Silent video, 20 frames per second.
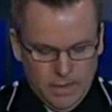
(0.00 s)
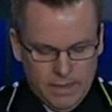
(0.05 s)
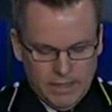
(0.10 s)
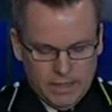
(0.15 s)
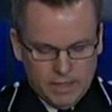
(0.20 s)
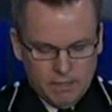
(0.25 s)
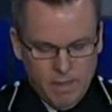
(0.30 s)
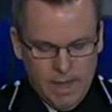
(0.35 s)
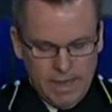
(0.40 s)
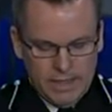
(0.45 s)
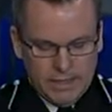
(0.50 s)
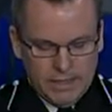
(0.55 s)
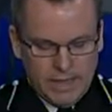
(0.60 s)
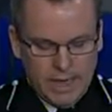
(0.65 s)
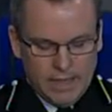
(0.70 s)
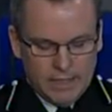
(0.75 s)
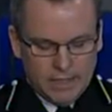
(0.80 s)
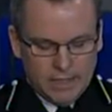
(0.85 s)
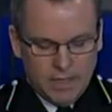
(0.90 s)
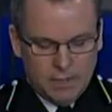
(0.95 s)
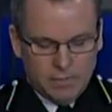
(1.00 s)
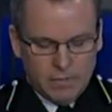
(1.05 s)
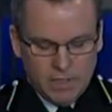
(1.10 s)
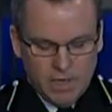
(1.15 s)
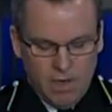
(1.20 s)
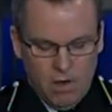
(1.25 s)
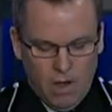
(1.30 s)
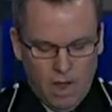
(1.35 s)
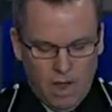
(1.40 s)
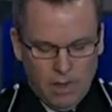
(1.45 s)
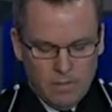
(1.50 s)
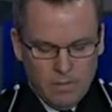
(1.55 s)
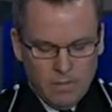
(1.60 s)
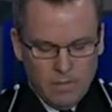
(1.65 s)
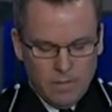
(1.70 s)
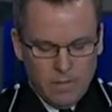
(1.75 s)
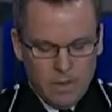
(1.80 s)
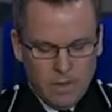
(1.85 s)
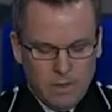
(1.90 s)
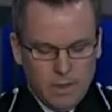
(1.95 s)
This may take some time,
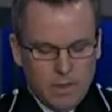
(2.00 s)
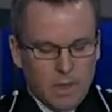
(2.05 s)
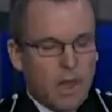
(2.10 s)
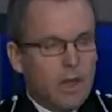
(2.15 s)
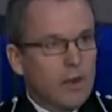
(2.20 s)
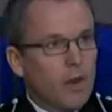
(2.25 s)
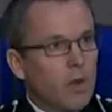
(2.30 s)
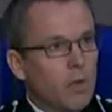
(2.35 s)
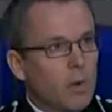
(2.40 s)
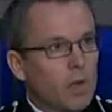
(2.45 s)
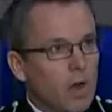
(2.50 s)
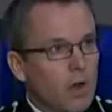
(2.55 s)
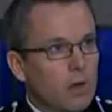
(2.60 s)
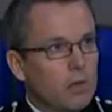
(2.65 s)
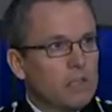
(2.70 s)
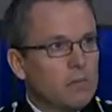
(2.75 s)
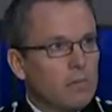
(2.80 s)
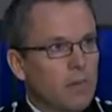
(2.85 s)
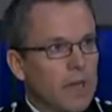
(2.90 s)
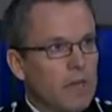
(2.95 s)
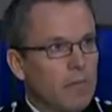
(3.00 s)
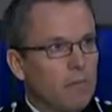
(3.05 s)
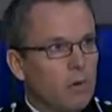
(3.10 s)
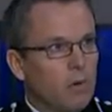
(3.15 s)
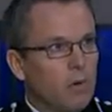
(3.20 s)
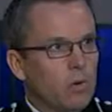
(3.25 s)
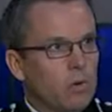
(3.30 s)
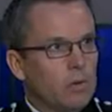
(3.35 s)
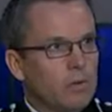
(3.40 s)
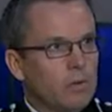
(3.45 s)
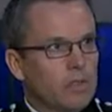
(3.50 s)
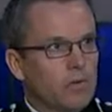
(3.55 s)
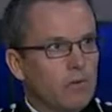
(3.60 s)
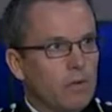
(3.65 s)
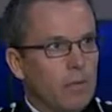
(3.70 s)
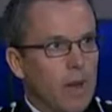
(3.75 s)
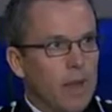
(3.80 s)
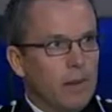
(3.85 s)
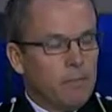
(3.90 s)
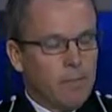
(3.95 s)
and I would ask people to
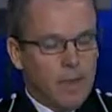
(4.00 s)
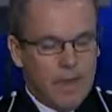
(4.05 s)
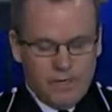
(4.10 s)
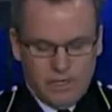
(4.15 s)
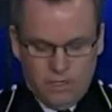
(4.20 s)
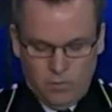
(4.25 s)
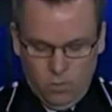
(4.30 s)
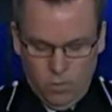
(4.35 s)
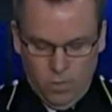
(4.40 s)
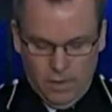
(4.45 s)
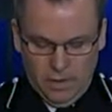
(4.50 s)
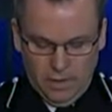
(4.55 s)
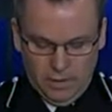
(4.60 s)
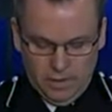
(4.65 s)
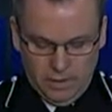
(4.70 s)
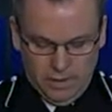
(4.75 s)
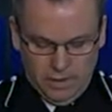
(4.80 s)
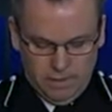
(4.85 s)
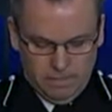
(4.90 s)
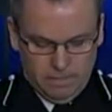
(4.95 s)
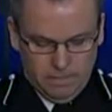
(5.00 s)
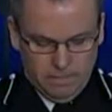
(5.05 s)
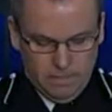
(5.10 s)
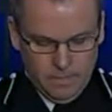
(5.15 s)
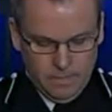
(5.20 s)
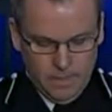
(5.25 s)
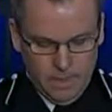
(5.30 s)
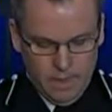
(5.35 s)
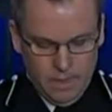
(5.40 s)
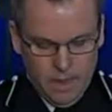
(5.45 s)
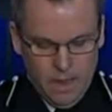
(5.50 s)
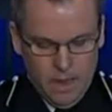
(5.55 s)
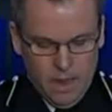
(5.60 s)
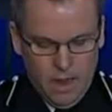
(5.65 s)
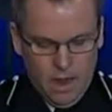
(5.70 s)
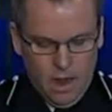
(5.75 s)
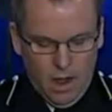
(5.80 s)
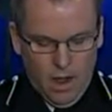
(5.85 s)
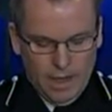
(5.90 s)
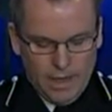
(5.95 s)
remain patient with us.
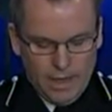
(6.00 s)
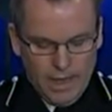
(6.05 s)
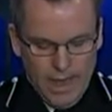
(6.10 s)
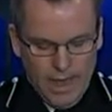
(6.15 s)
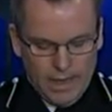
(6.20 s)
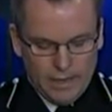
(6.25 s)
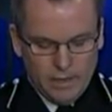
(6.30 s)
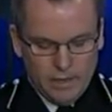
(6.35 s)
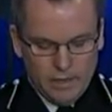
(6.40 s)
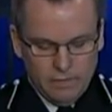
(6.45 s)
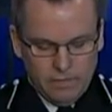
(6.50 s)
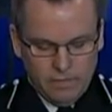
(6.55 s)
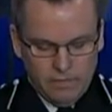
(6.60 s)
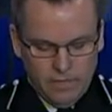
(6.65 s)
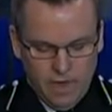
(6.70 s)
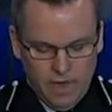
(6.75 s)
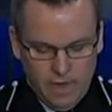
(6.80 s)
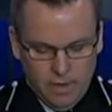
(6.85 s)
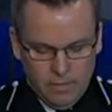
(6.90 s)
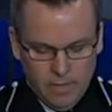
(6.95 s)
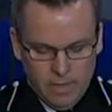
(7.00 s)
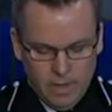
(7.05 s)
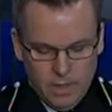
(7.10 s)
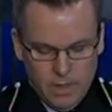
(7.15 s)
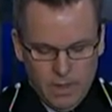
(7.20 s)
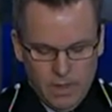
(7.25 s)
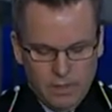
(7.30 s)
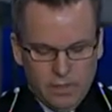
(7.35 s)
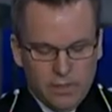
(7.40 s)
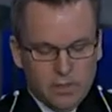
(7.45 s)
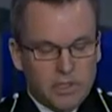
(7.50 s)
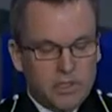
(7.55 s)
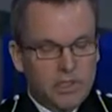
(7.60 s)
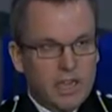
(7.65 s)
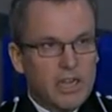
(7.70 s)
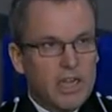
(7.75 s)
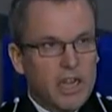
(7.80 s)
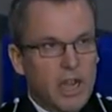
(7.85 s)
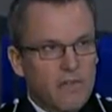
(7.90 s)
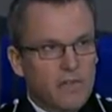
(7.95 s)
I can confirm that
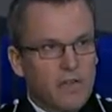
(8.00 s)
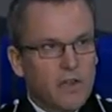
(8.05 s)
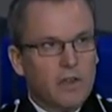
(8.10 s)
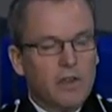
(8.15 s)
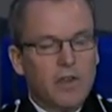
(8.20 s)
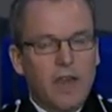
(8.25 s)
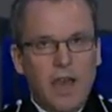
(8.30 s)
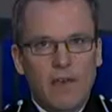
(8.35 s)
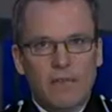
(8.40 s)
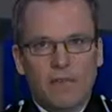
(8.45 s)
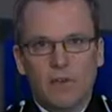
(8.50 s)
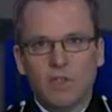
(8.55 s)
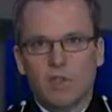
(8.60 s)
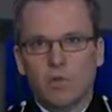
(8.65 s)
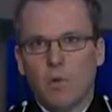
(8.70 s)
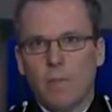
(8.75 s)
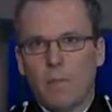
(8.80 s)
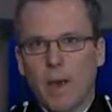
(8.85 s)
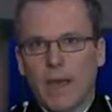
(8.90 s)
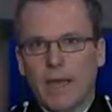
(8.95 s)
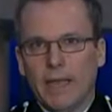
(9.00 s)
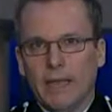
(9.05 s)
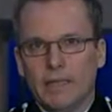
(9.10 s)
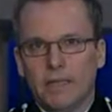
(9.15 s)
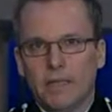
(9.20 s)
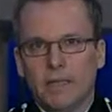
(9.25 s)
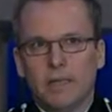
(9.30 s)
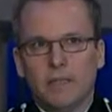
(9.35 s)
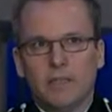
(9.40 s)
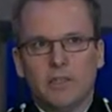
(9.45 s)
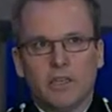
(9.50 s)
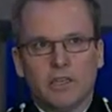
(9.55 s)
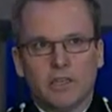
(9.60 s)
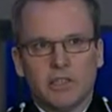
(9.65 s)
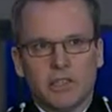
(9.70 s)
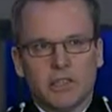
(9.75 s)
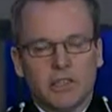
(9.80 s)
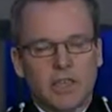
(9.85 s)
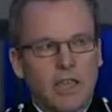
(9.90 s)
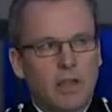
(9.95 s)
significant efforts were made to
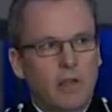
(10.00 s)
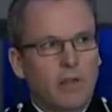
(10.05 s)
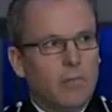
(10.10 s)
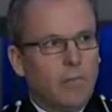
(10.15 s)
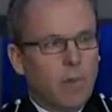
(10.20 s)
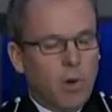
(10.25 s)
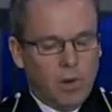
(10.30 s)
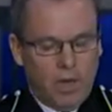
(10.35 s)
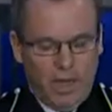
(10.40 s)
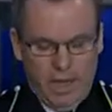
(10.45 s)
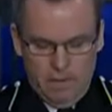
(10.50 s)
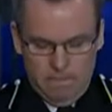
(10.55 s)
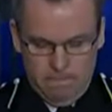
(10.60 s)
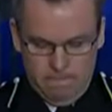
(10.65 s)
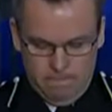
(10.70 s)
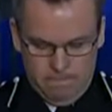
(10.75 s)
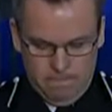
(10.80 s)
conceal the body.